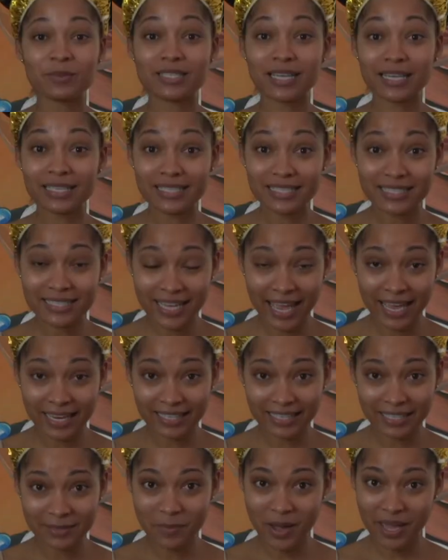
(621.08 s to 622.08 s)
done
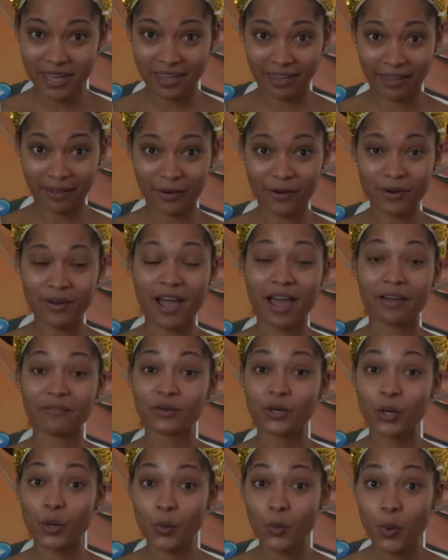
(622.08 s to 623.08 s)
detangling my hair. I've
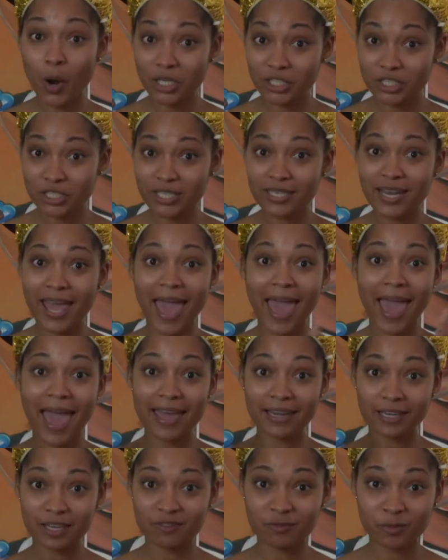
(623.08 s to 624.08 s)
co-washed it
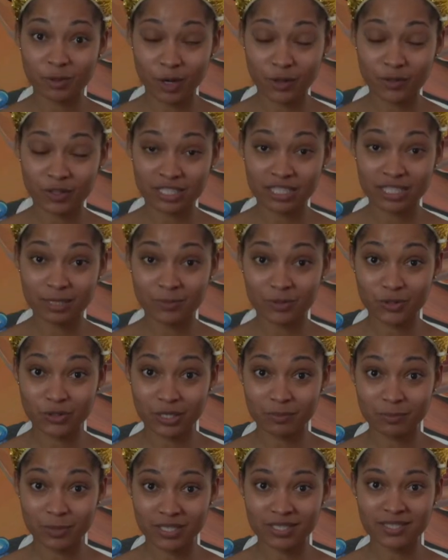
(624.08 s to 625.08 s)
and I've put on the deep
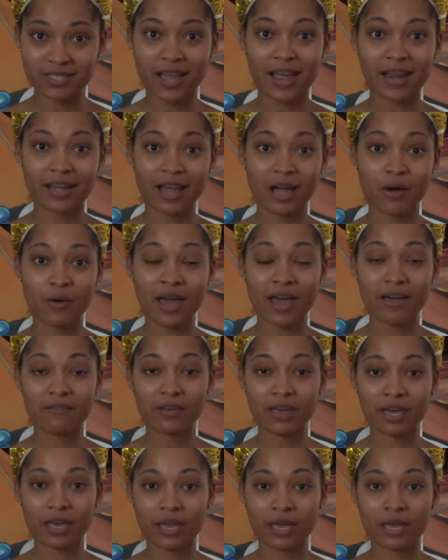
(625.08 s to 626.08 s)
treatment. I now
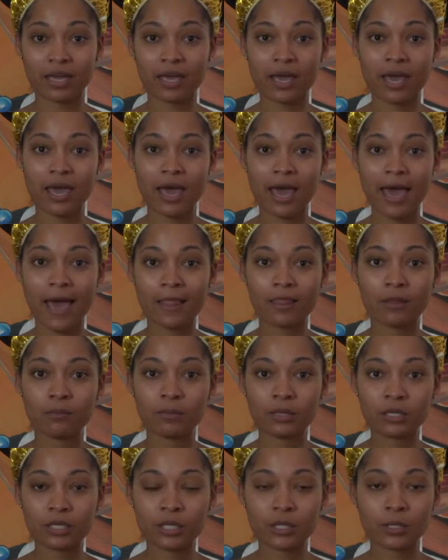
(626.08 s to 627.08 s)
have a
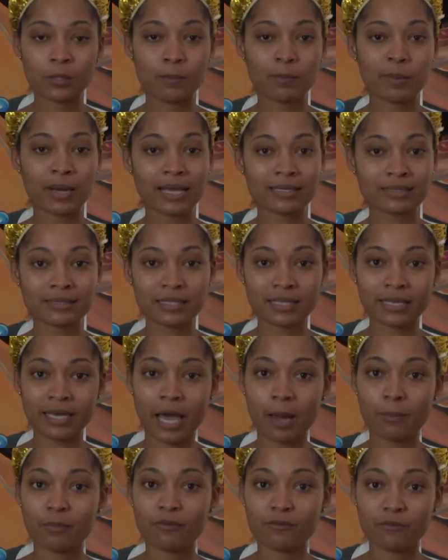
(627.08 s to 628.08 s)
aluminium plastic
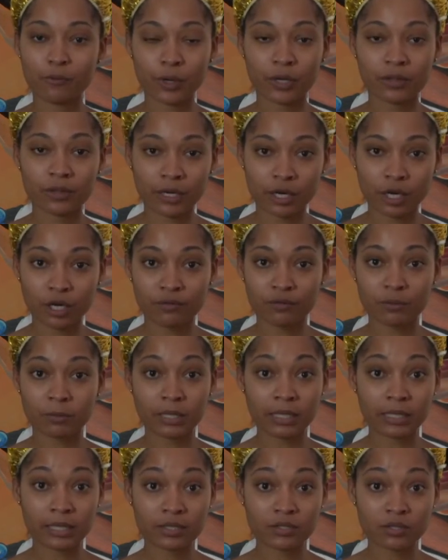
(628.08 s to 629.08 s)
cap foil that I got from
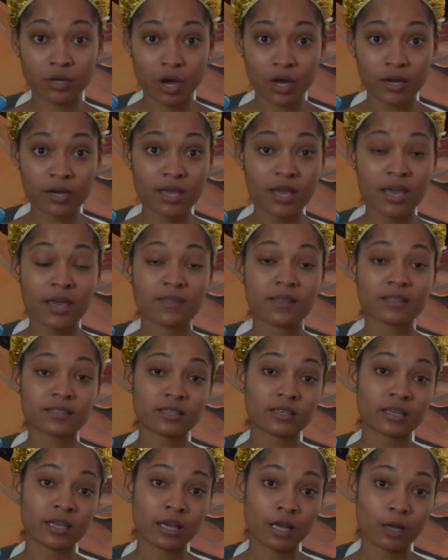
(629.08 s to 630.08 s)
Clicks On. That's
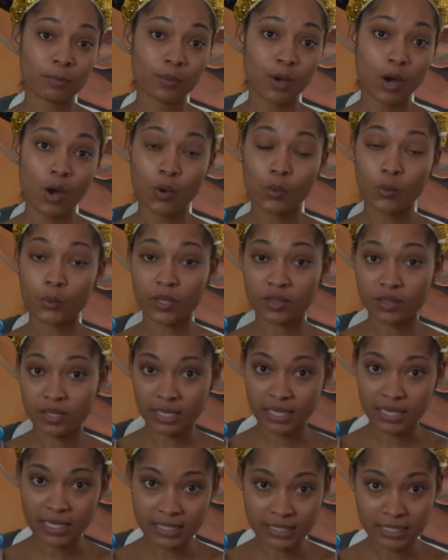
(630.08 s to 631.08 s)
gonna help with
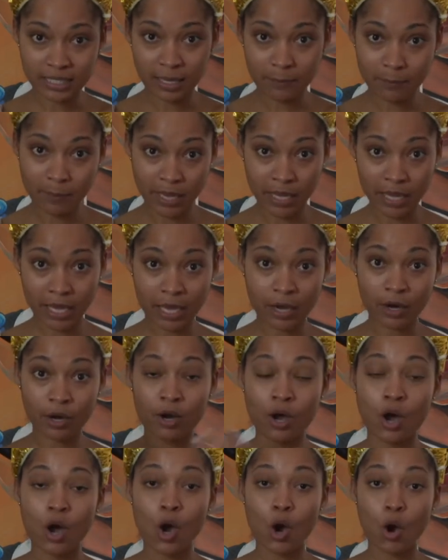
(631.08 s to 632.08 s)
heating up my
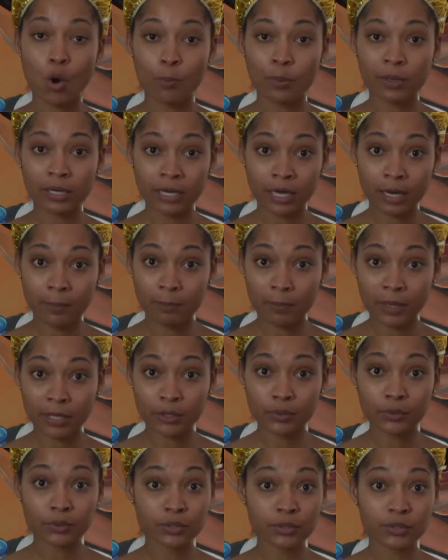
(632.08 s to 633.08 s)
hair, opening up my
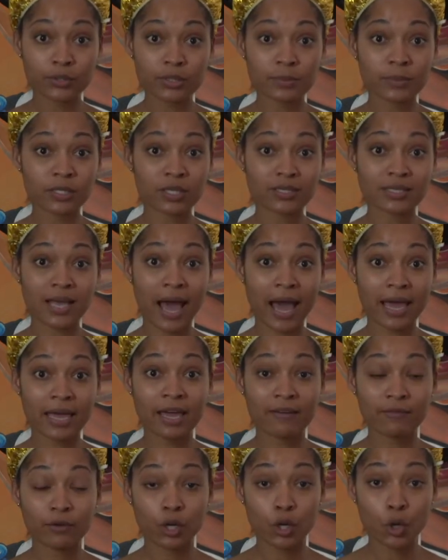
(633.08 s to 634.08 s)
cuticles, because I
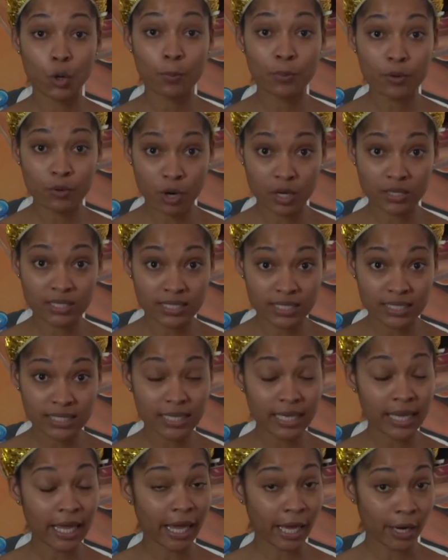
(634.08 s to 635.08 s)
have low porosity
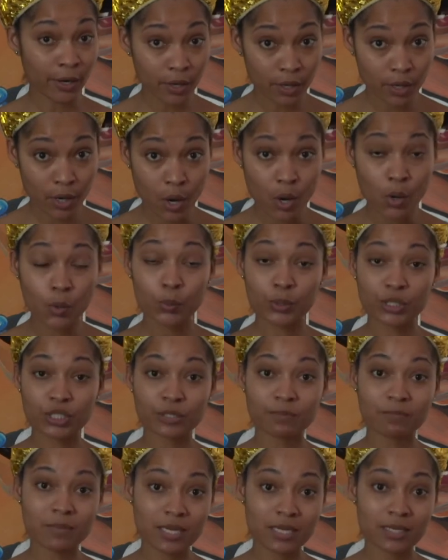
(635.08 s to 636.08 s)
hair, which
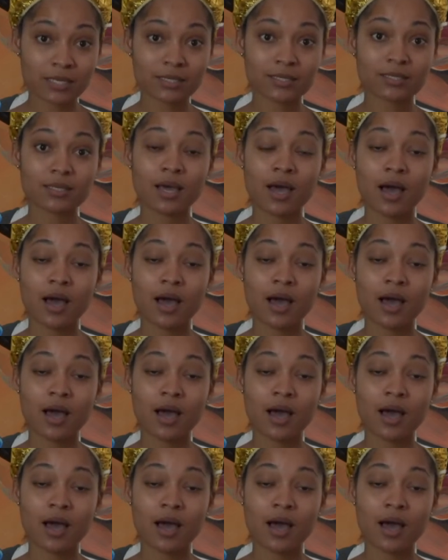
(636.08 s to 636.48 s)
means